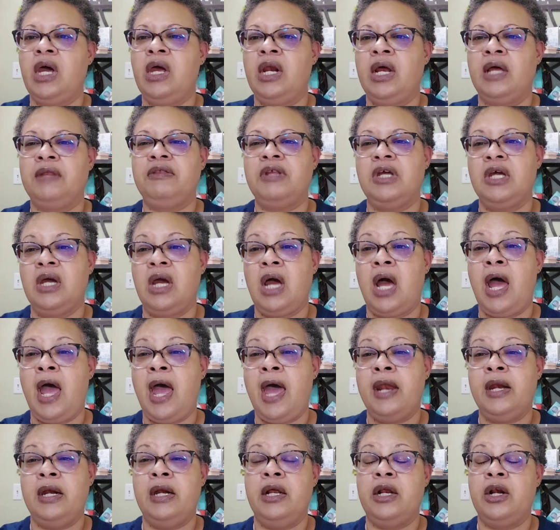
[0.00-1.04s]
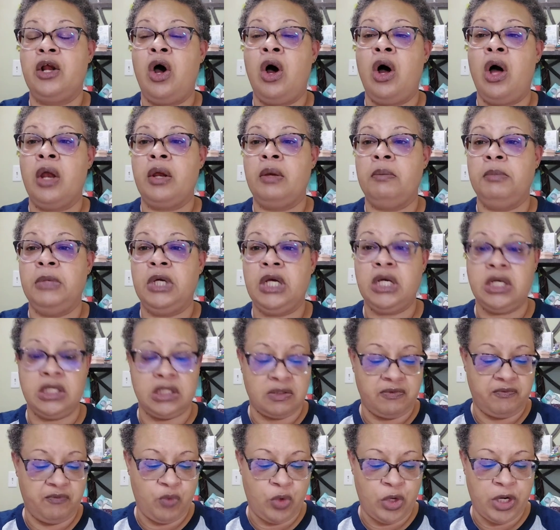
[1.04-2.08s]
And I think I had it in autumn
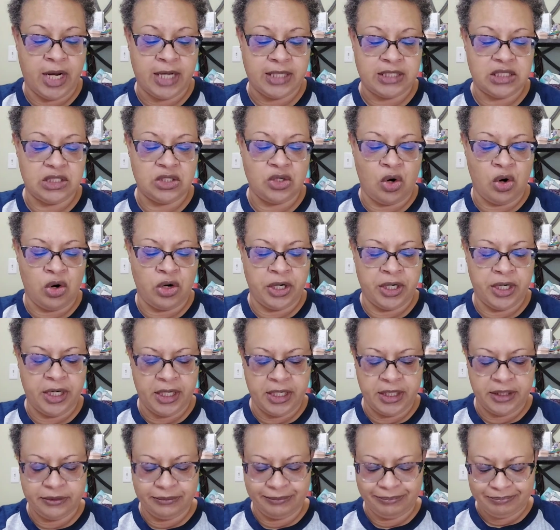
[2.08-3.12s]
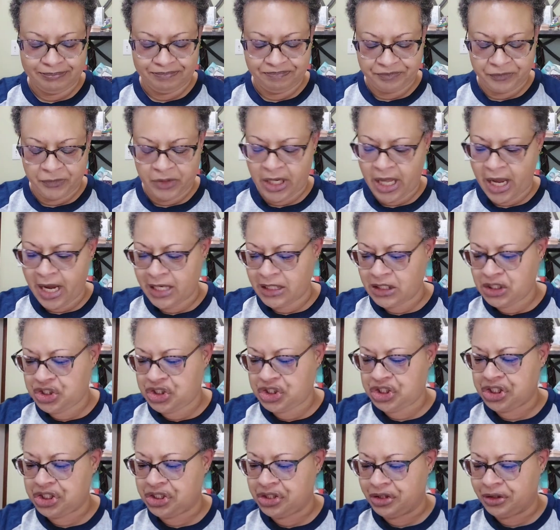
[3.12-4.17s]
because of when I started it
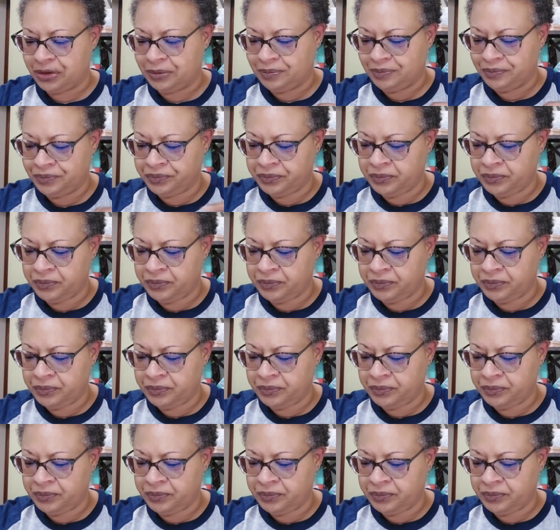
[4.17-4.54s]
last year.